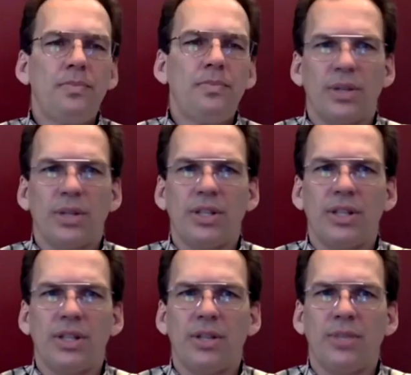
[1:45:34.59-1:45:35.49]
question
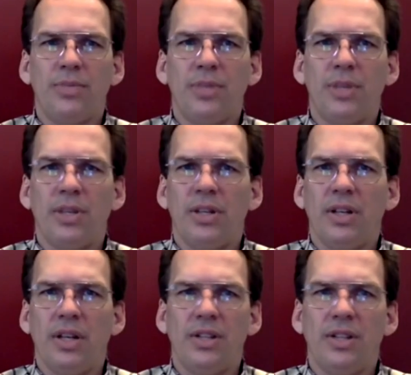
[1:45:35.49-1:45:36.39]
there
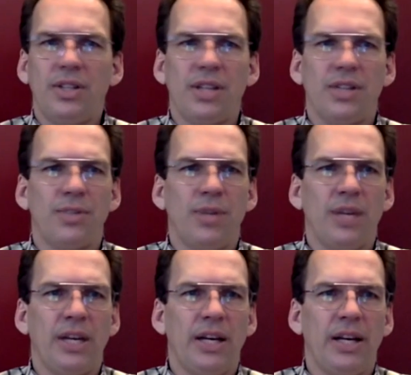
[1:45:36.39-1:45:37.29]
that just answered
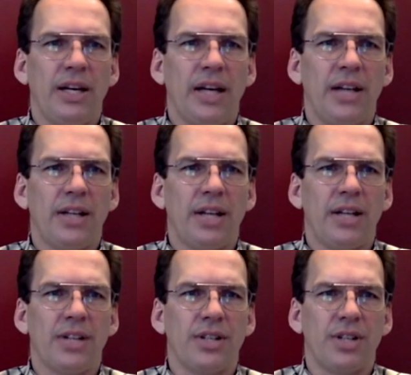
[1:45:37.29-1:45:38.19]
by
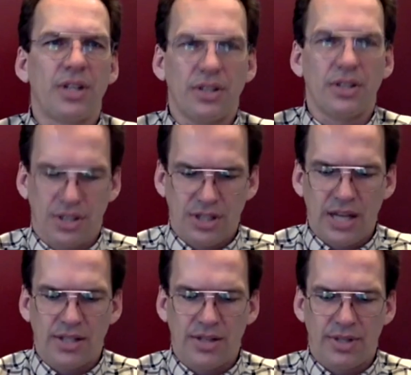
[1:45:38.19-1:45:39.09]
Ashley Charles, just
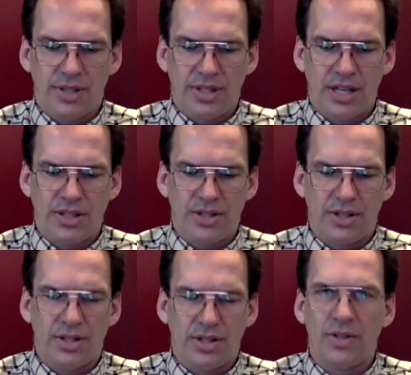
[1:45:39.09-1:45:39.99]
asked that we just
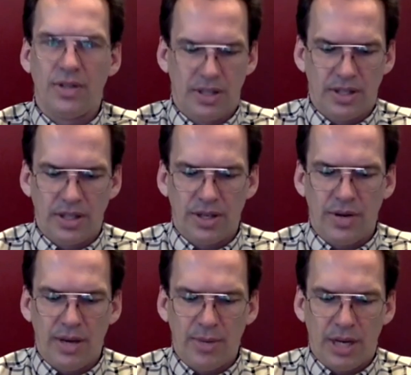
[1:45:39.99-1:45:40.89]
answered, so in the
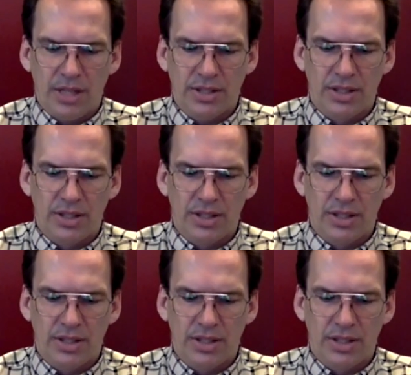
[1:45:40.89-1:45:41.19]
Q&A box.